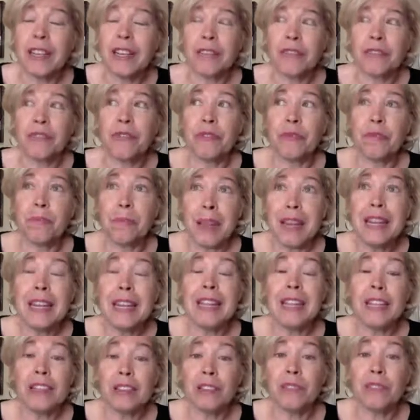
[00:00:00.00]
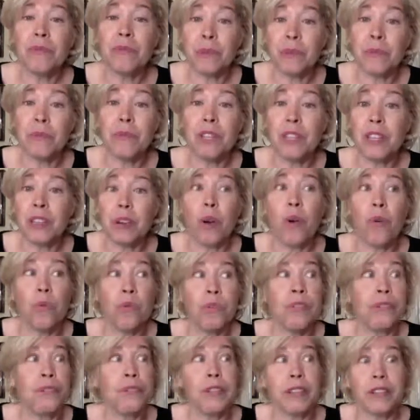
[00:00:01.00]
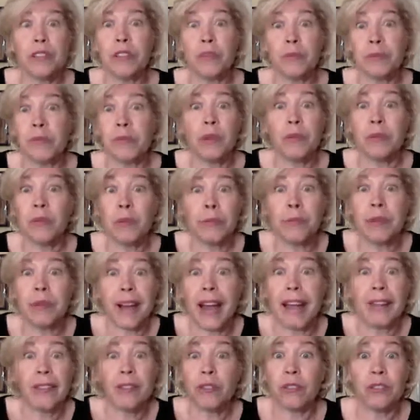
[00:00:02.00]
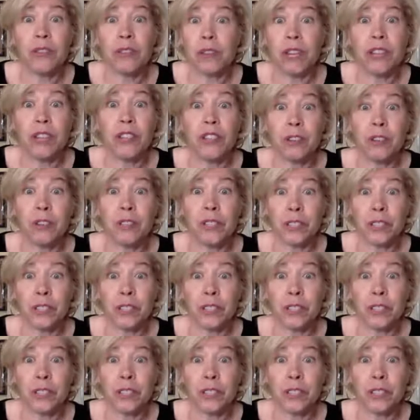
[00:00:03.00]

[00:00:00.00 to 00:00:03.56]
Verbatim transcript: For many years, we were the only flesh and blood women at those trade shows.